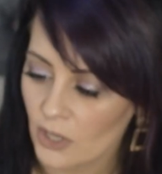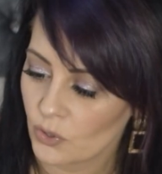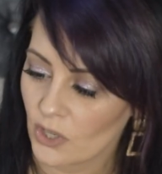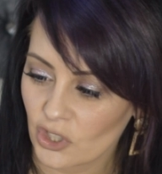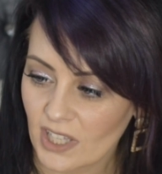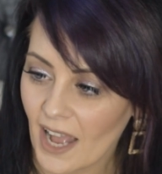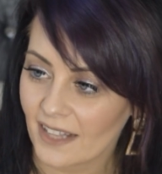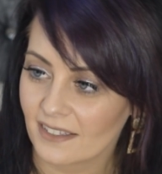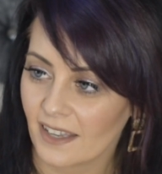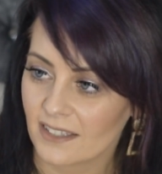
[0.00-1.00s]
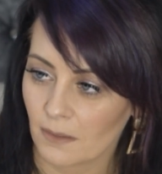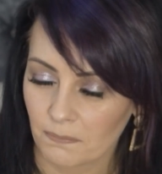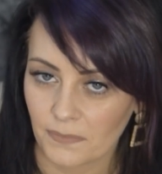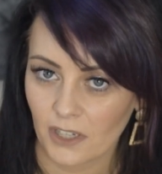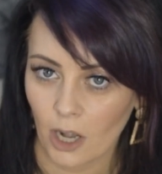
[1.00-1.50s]
So I just had to get
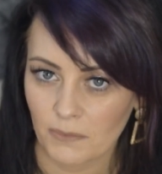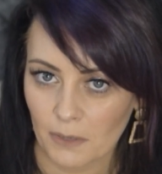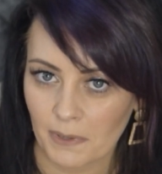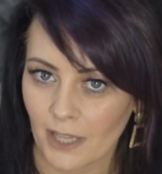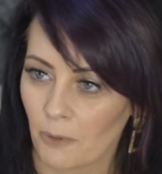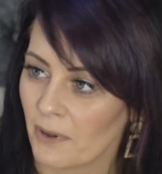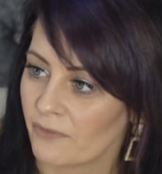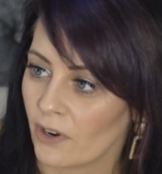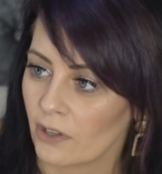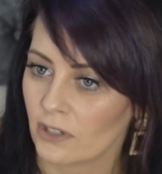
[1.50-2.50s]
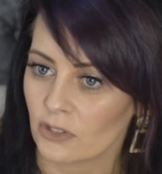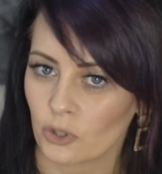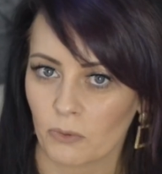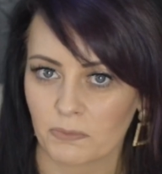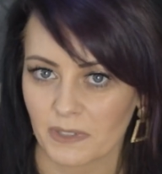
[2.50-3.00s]
something that comes up a little bit further and
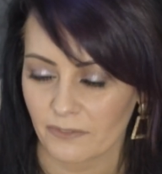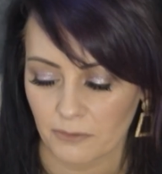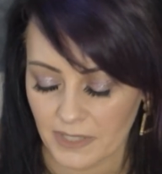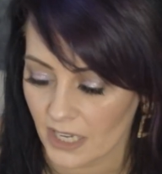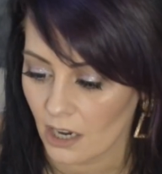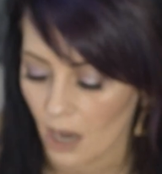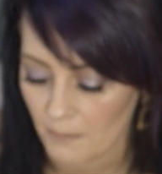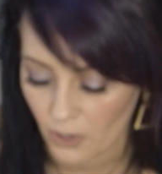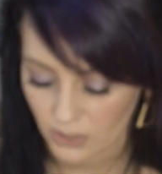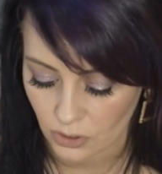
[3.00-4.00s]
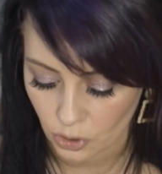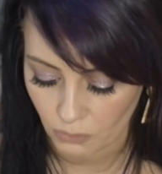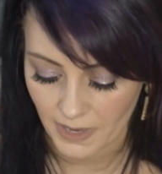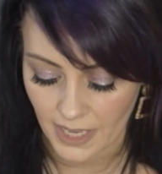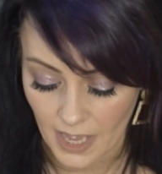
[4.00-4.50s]
stops me from getting cut, because there's
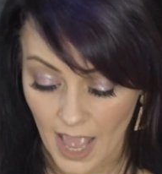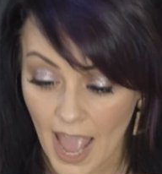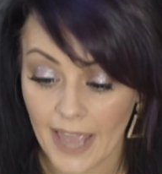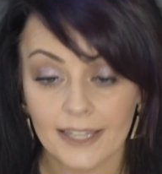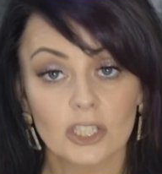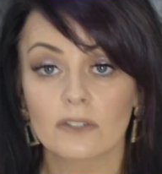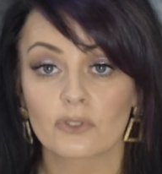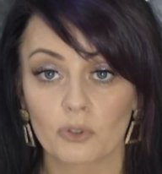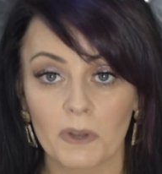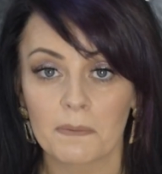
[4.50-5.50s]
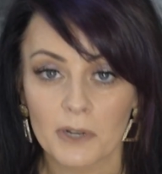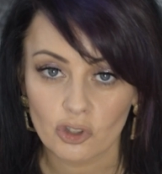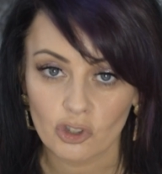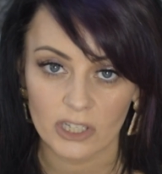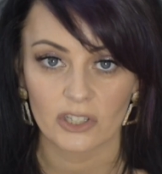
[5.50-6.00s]
so many, I literally have so many
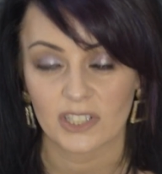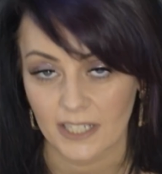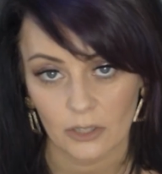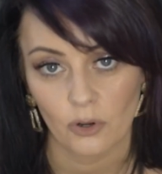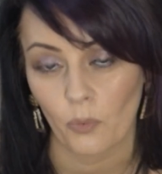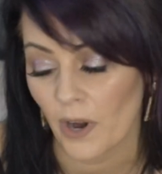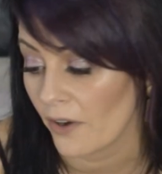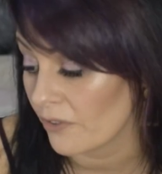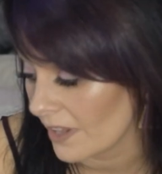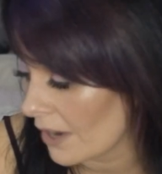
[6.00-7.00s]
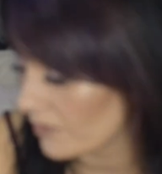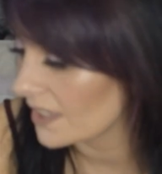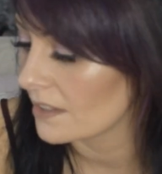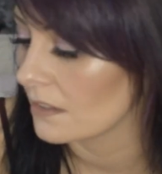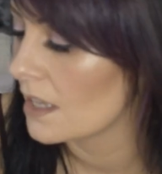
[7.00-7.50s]
of trainers that I cannot wear for that
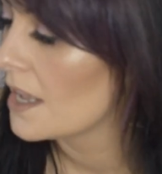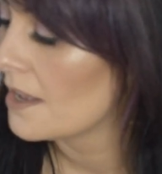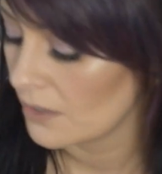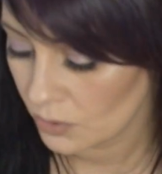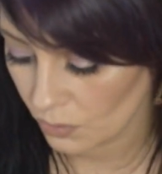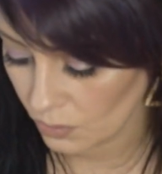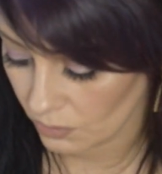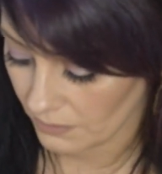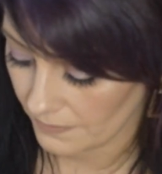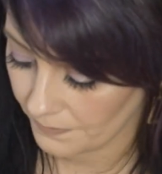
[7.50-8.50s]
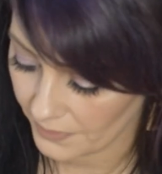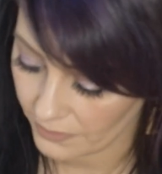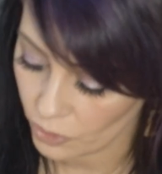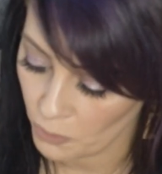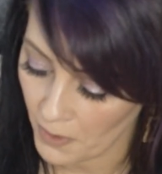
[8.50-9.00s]
reason. So
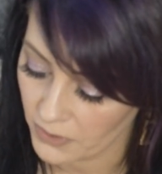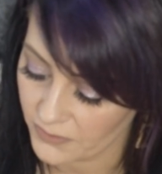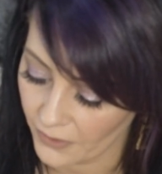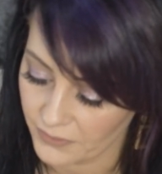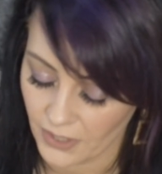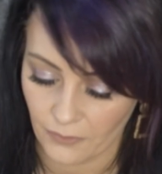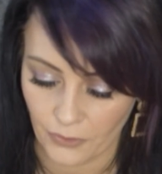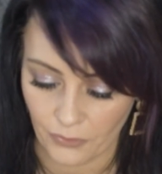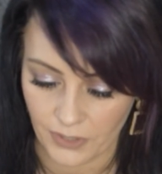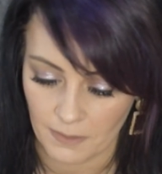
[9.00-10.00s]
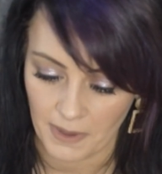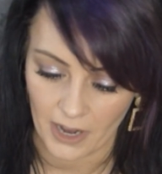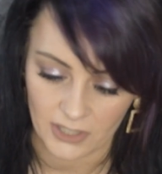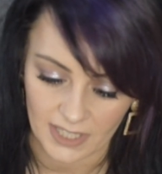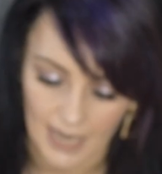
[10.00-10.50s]
£2.50 for 3
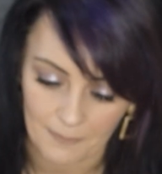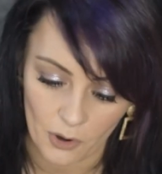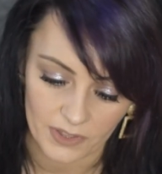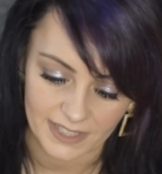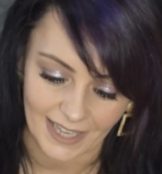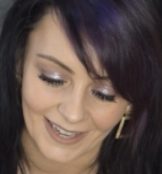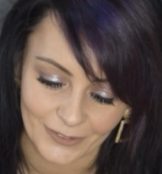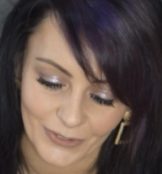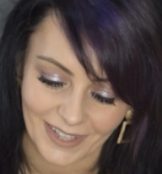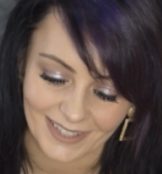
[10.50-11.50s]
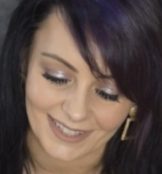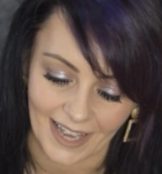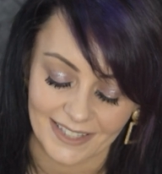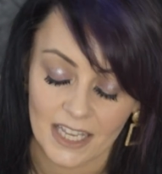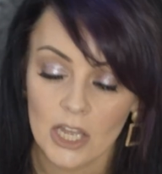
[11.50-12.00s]
pairs, and I bought the UK
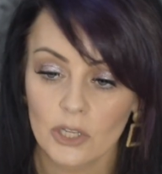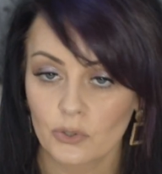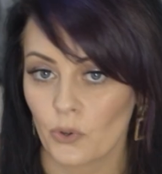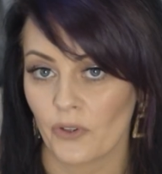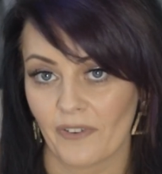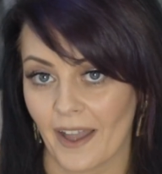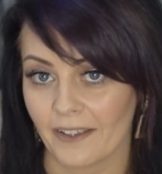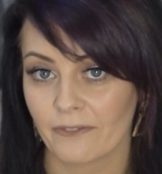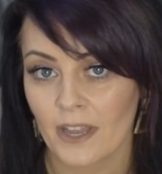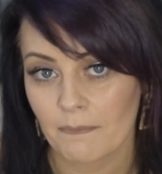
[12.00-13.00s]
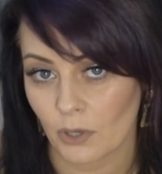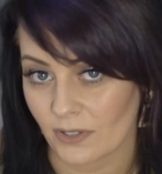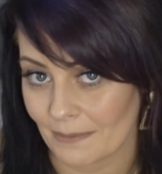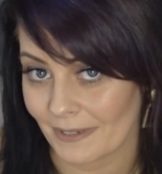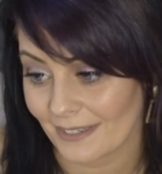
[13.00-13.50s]
size 2 to 5
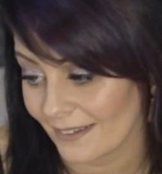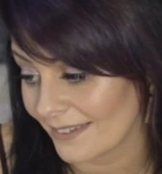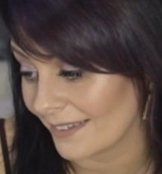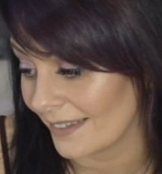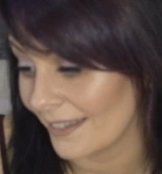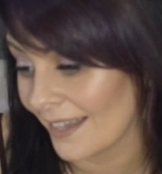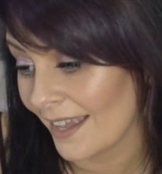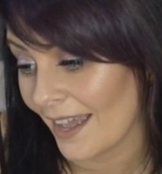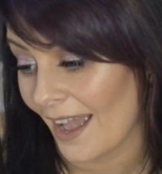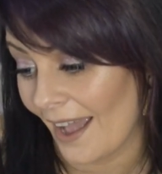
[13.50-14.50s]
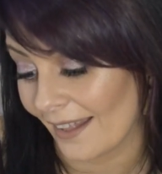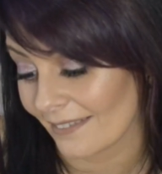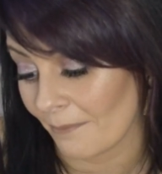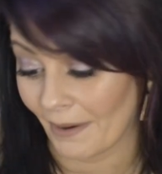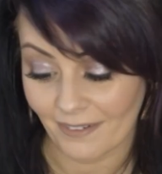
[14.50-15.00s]
because I'm a size 3
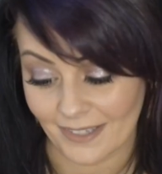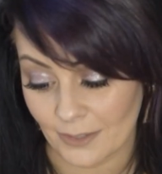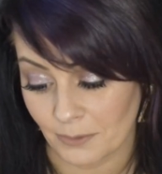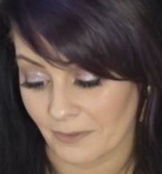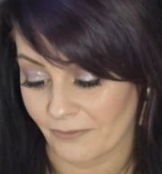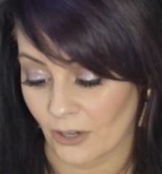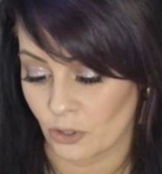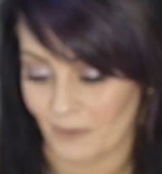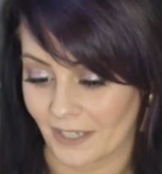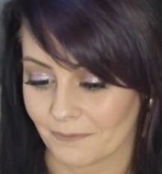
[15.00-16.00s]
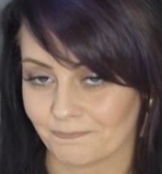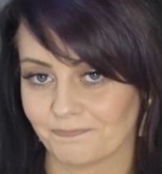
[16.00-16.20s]
and the bigger size would have been far too big.